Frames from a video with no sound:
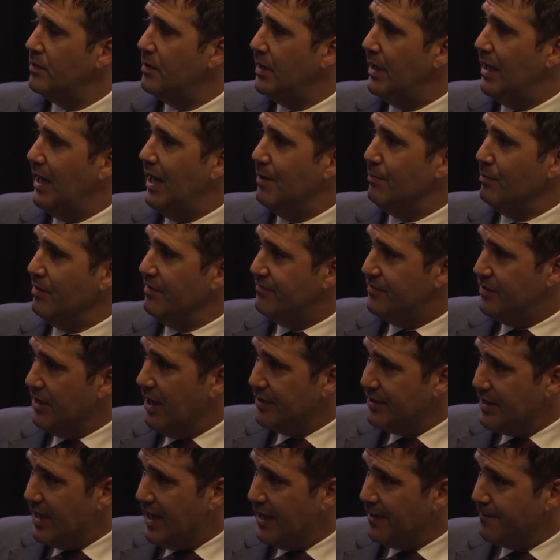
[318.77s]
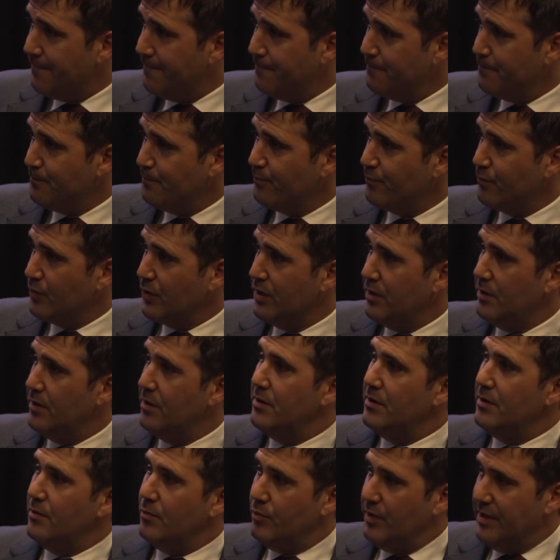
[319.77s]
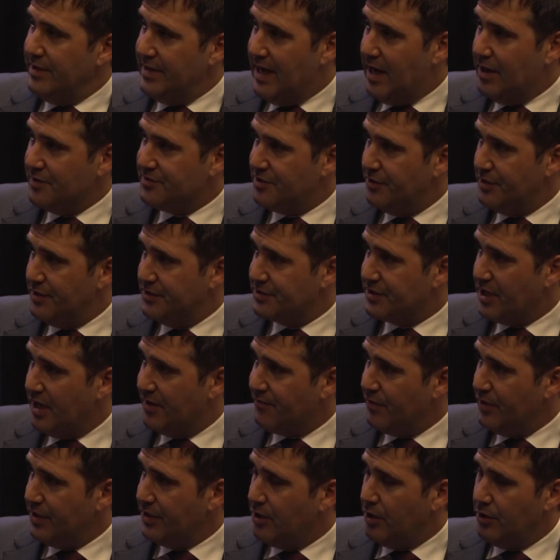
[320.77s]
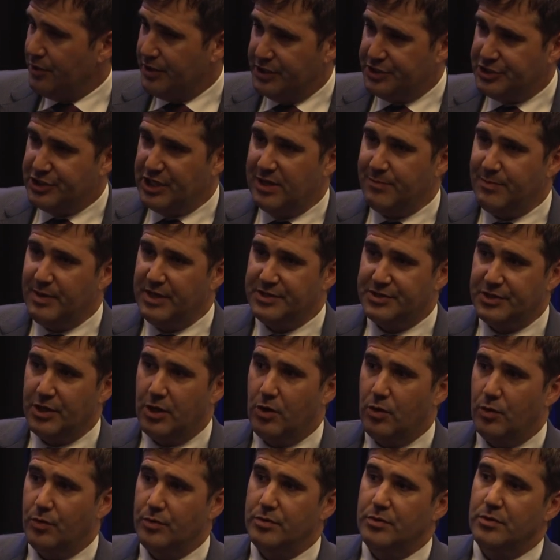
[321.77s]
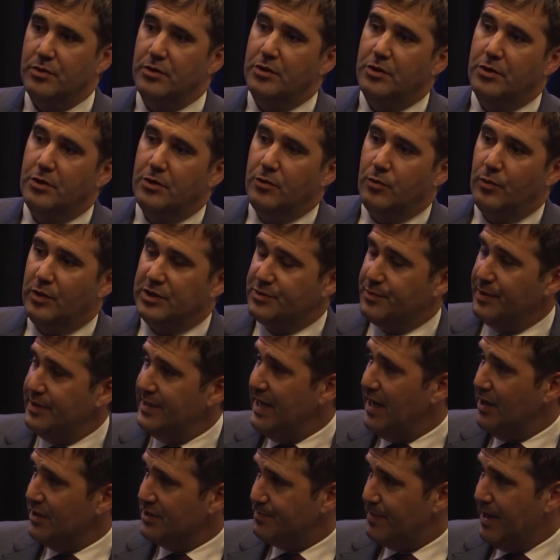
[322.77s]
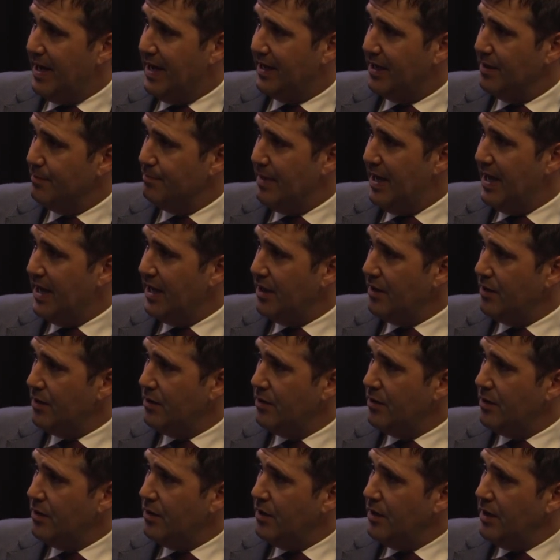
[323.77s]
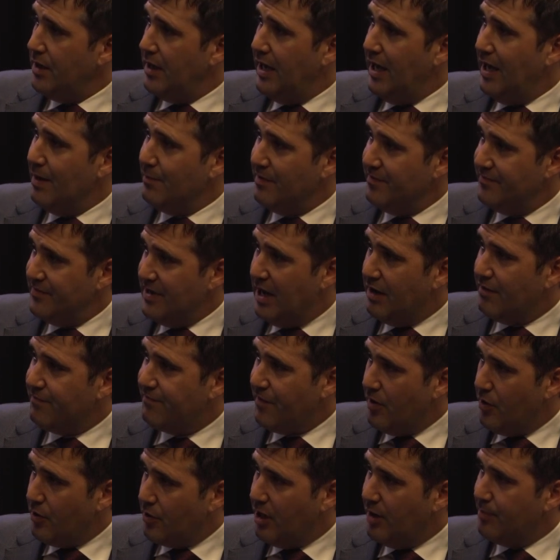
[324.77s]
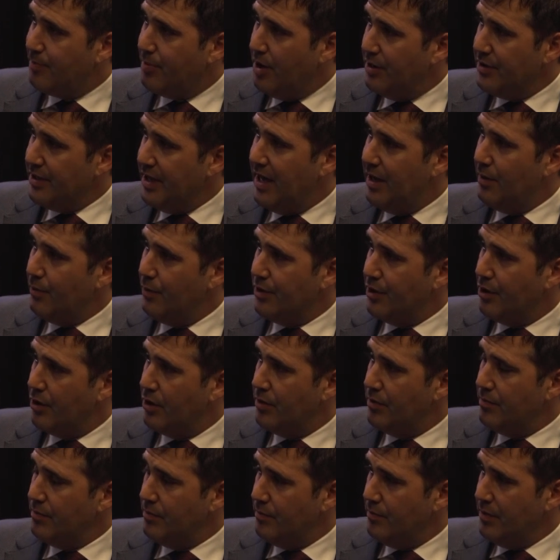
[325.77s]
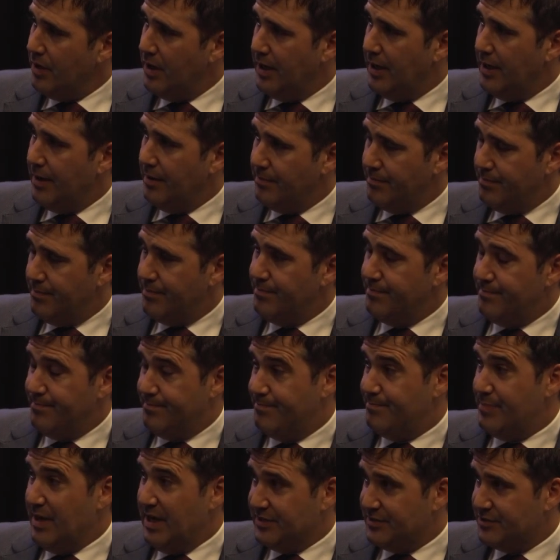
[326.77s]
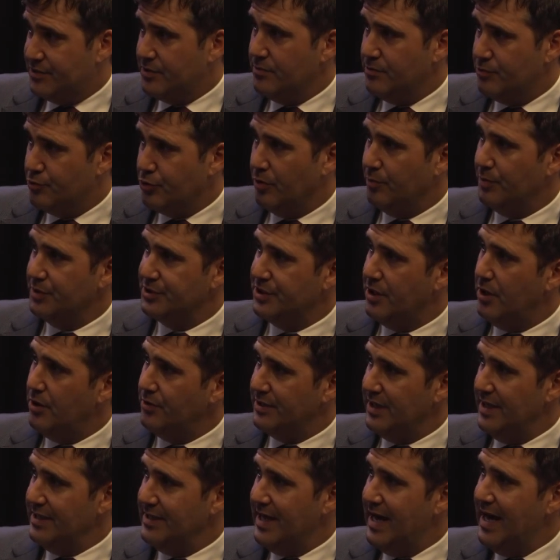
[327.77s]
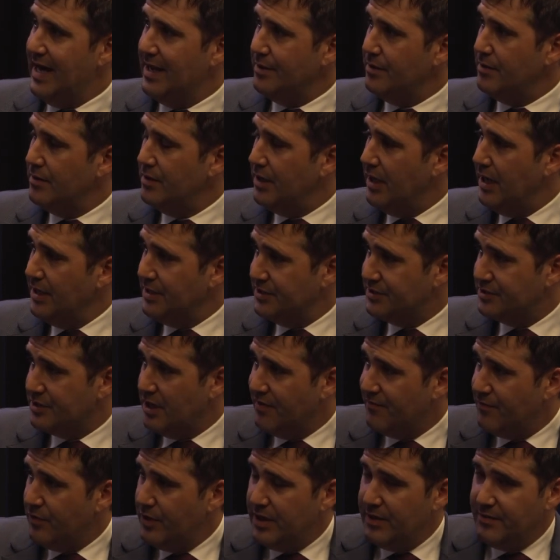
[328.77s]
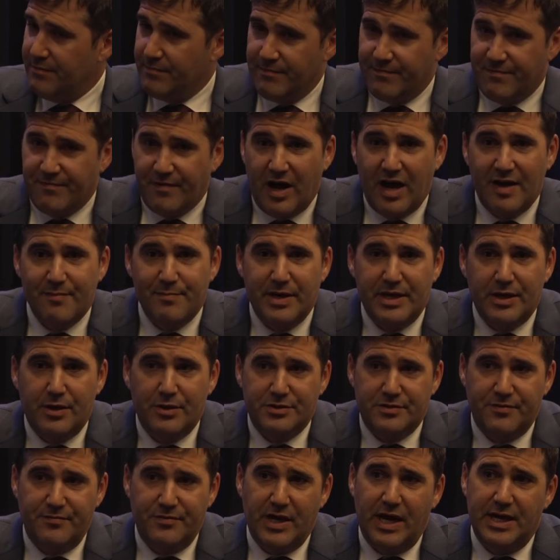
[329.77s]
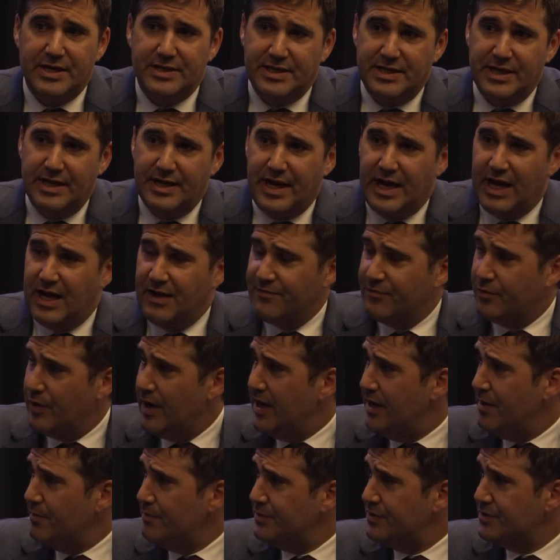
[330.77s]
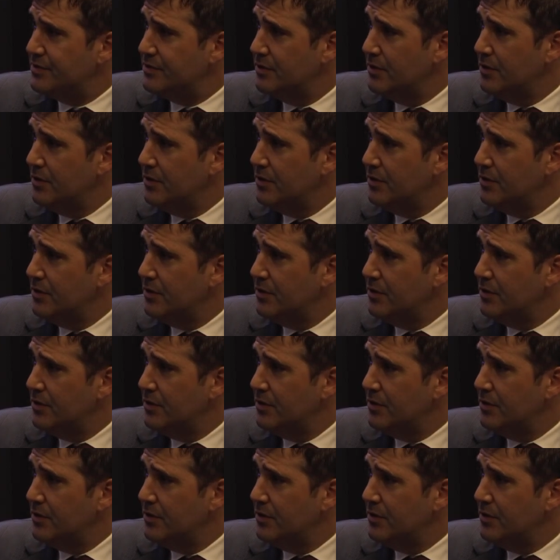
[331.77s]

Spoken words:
And we've done that. We announced our discovery called the JB Zone, which we announced back in May. And we've now followed up on that with our best drill result in that discovery, 5 meters of 19.5 grams.